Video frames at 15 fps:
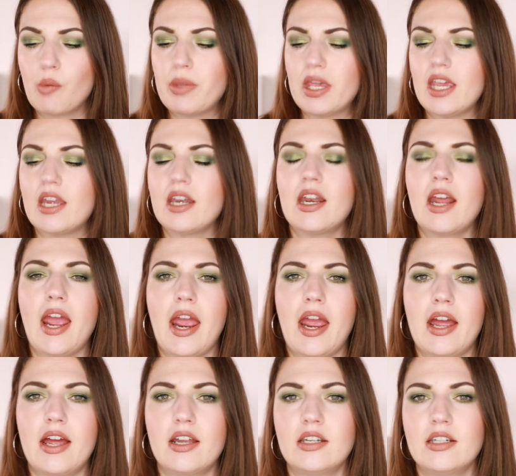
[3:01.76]
bean,
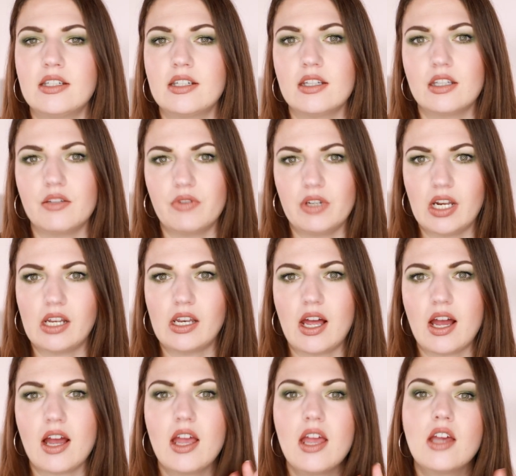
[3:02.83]
and the
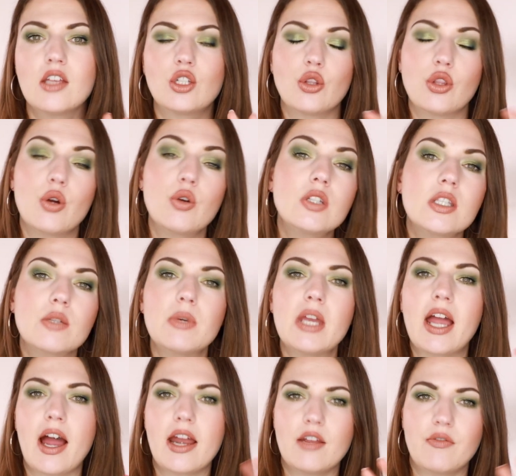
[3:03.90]
vanilla. So those three
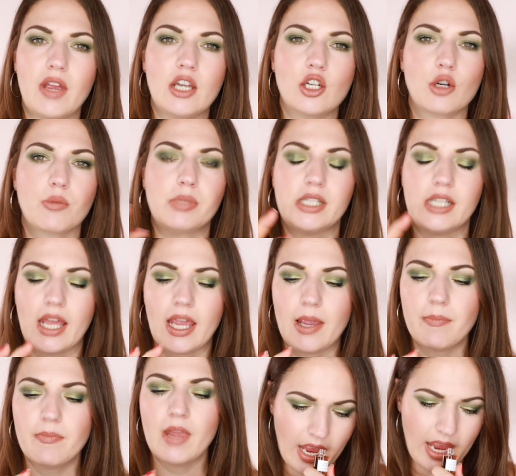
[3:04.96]
kind of
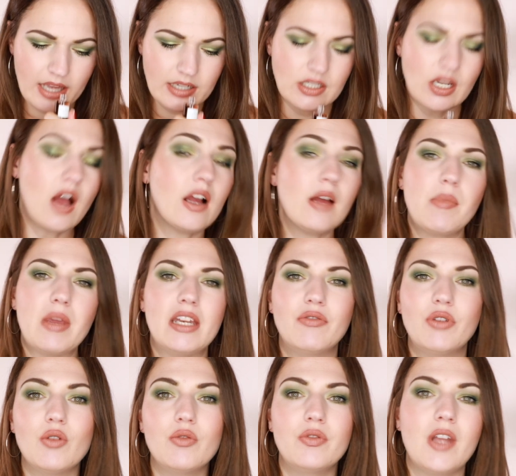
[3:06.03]
interplay. And tonka bean,
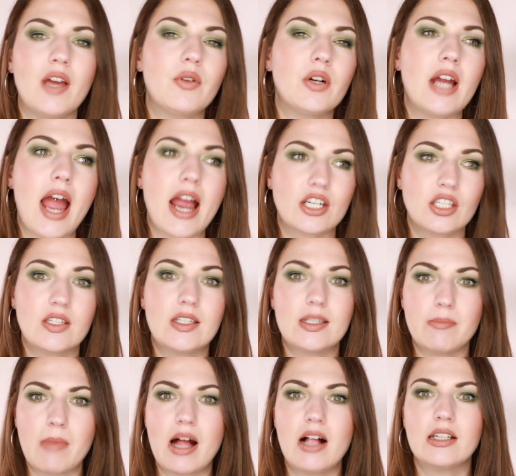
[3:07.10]
if you've never actually
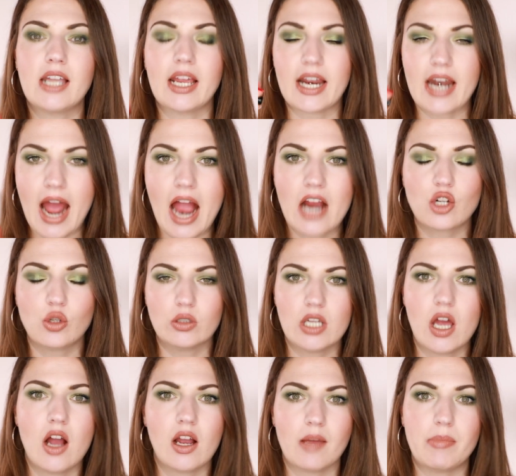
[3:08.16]
smelled like an actual
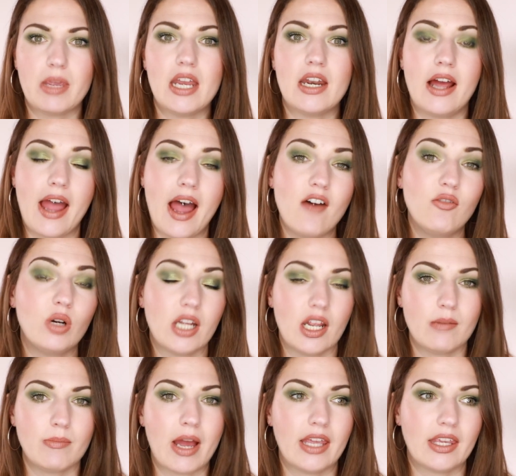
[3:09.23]
tonka bean, I have one
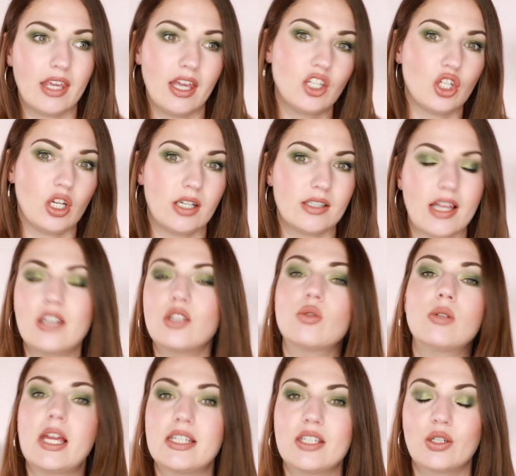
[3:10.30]
in my kitchen because I do
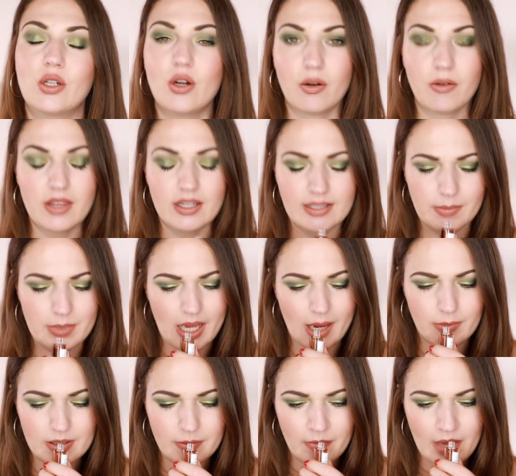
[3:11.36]
like to cook with it
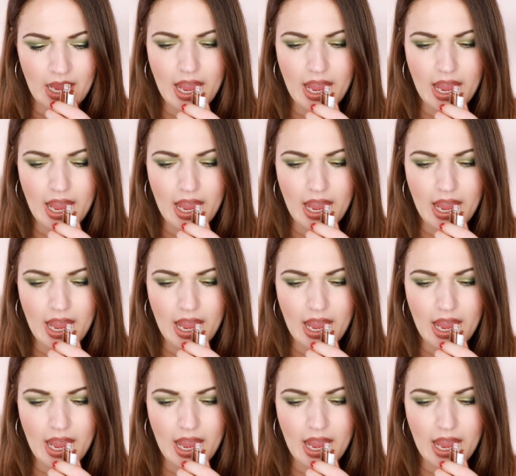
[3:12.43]
sometimes.